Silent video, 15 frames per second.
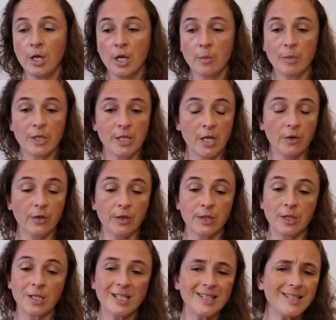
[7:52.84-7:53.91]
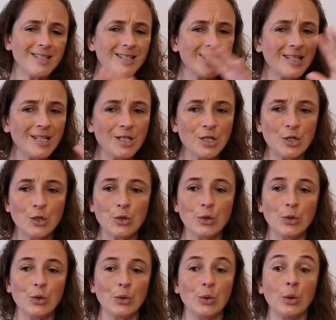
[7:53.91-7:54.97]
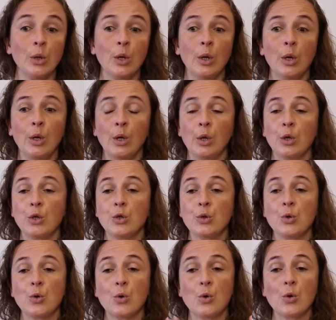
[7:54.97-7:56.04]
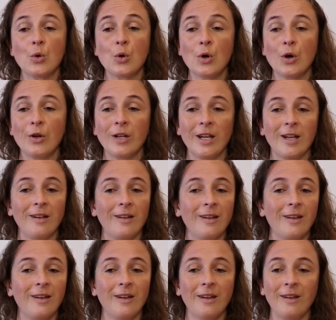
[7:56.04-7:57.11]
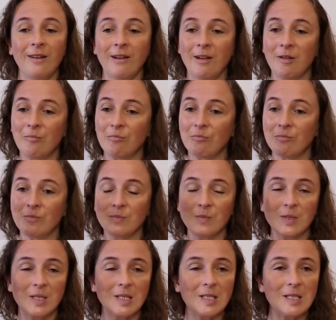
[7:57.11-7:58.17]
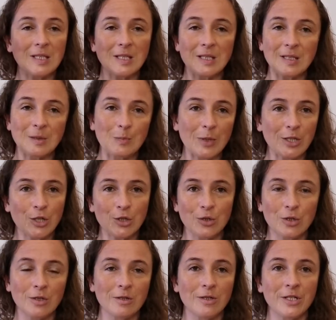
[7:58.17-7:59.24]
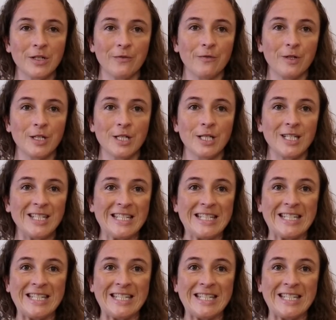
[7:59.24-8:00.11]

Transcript: material, so it doesn't need to draw on any special different